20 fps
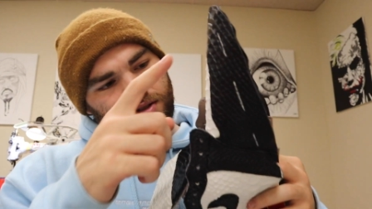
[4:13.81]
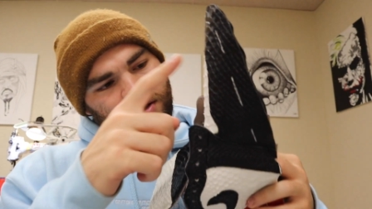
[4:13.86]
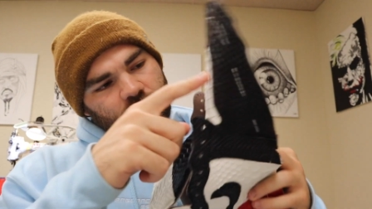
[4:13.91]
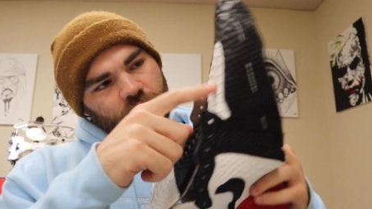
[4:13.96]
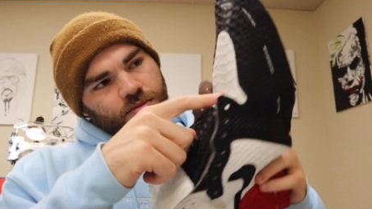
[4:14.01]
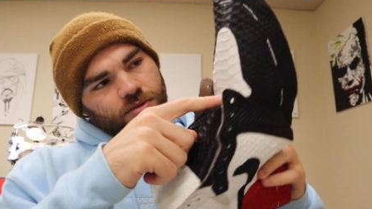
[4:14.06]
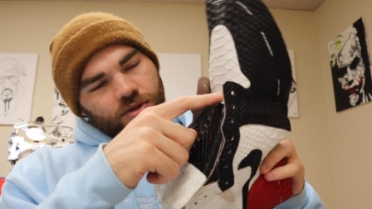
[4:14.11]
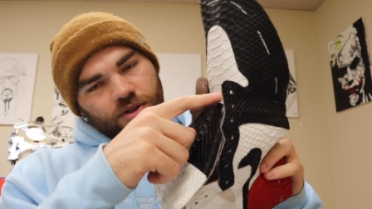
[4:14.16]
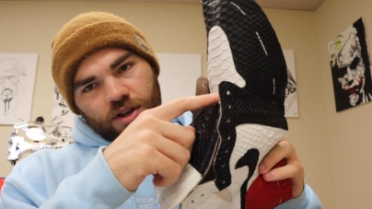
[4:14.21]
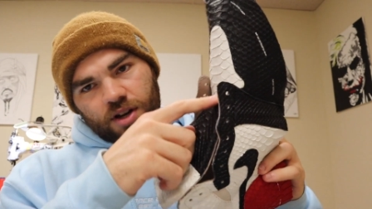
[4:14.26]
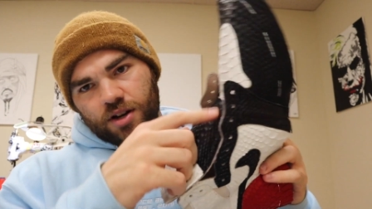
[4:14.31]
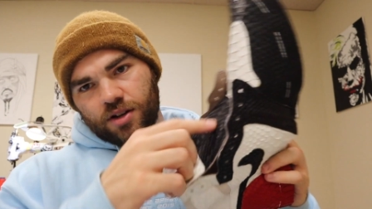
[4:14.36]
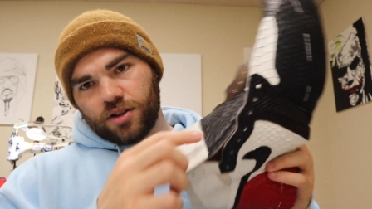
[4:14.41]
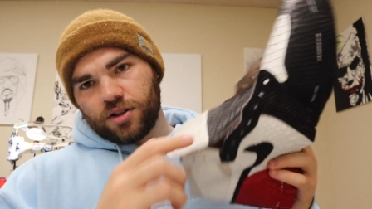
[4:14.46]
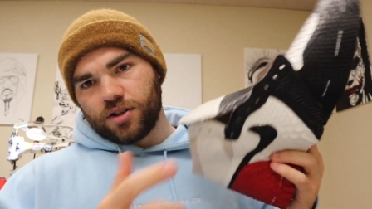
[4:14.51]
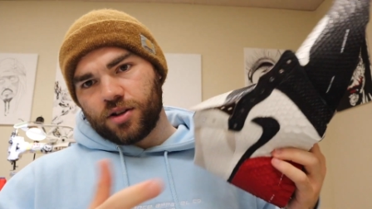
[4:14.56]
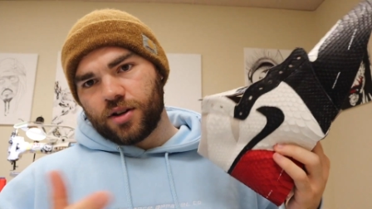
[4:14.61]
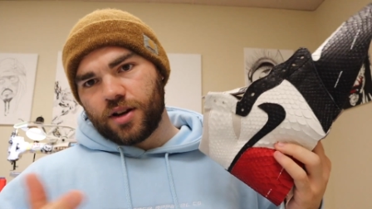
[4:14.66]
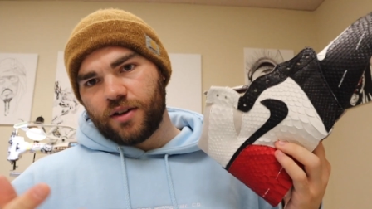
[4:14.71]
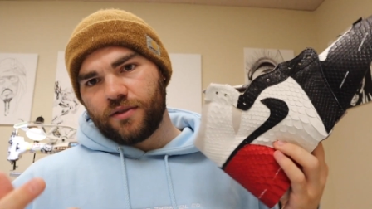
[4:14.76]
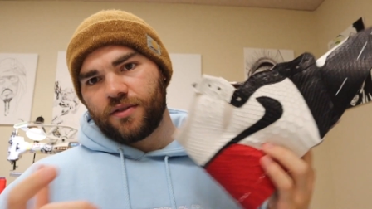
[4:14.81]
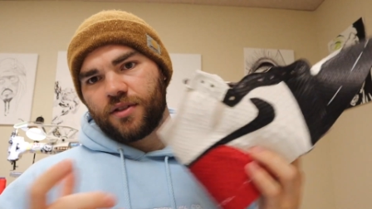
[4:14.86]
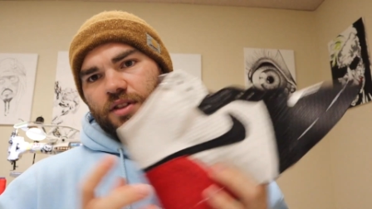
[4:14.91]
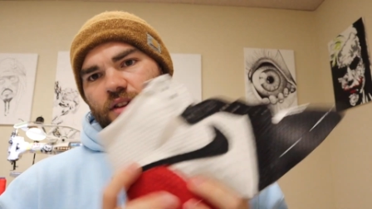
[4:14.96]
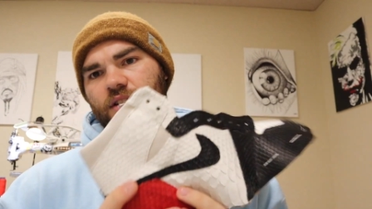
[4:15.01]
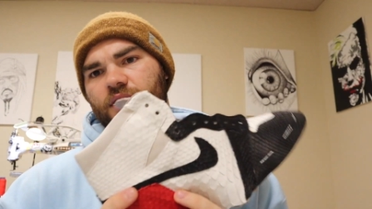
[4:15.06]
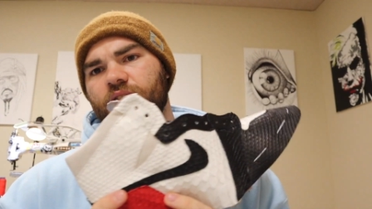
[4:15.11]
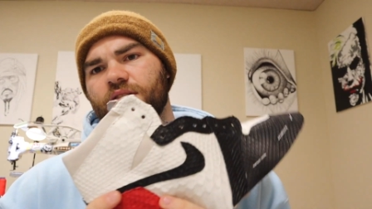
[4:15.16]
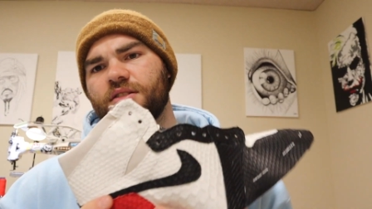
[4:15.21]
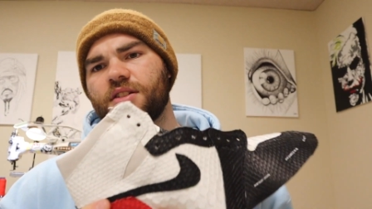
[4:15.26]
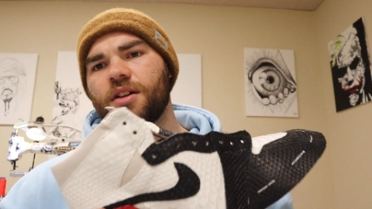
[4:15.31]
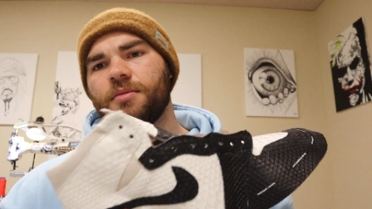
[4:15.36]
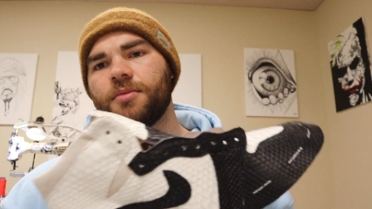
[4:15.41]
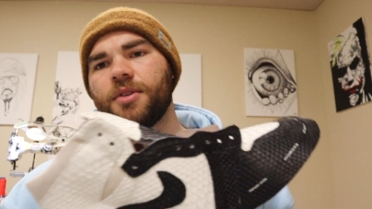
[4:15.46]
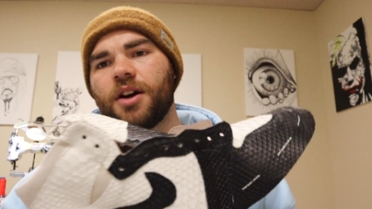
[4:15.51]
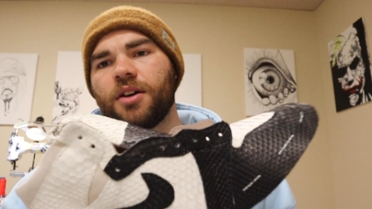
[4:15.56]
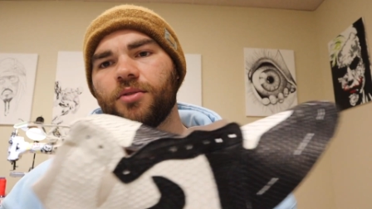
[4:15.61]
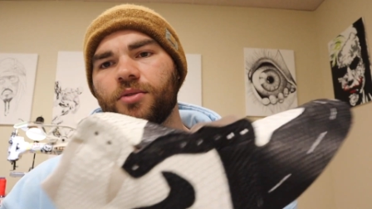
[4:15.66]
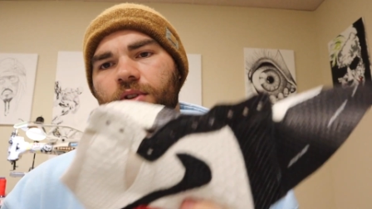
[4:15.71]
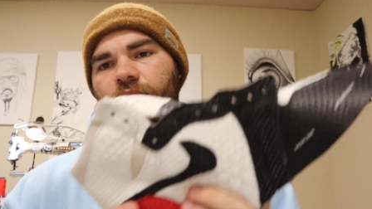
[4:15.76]
double colored, everything is
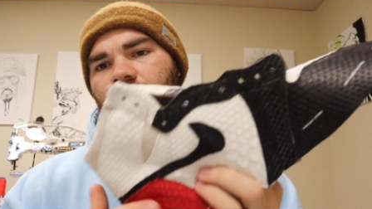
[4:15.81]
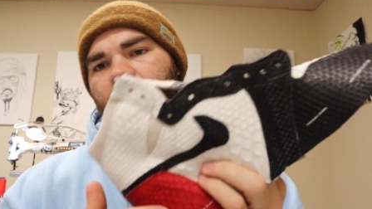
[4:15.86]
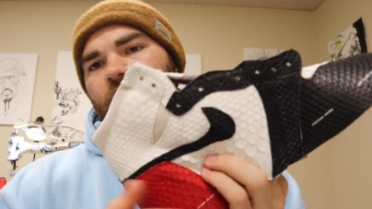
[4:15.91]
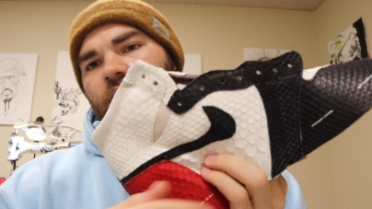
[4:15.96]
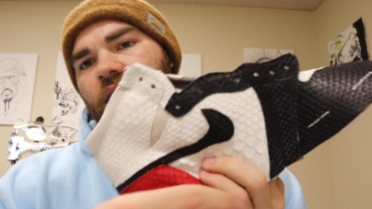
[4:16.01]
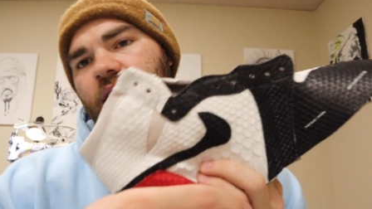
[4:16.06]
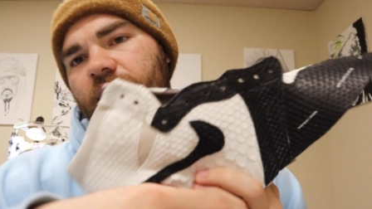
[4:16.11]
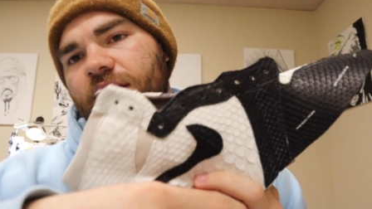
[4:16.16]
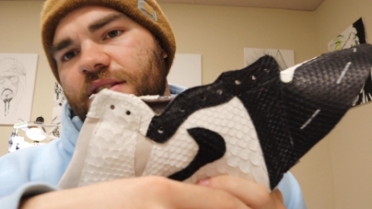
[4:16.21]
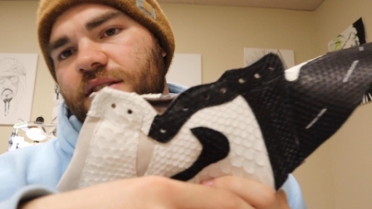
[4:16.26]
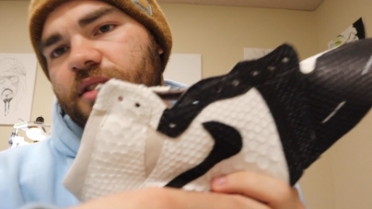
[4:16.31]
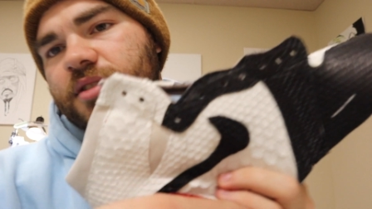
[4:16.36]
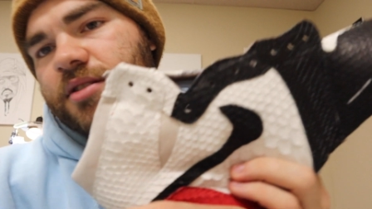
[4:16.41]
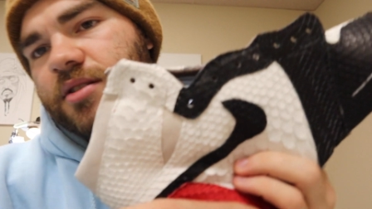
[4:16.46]
coming out really nice.